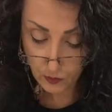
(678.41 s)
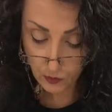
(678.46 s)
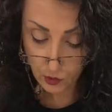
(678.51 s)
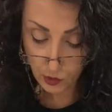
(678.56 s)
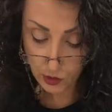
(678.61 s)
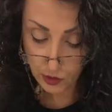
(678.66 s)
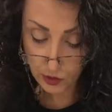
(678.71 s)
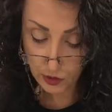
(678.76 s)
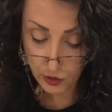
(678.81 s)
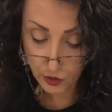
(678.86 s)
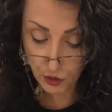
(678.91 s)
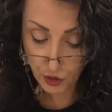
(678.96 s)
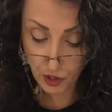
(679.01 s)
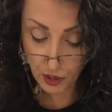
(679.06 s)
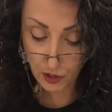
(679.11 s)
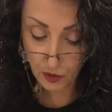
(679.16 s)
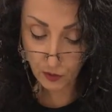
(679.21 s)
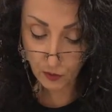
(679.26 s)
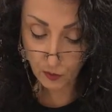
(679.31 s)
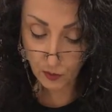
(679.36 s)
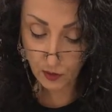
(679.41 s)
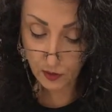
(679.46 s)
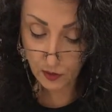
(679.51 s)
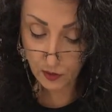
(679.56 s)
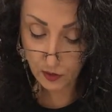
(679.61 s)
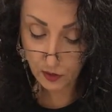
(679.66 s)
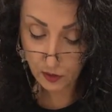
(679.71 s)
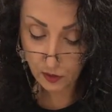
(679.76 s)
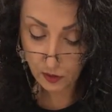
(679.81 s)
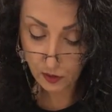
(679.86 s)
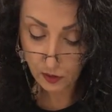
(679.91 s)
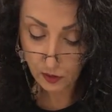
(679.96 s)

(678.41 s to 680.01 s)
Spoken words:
teeny tiny ones.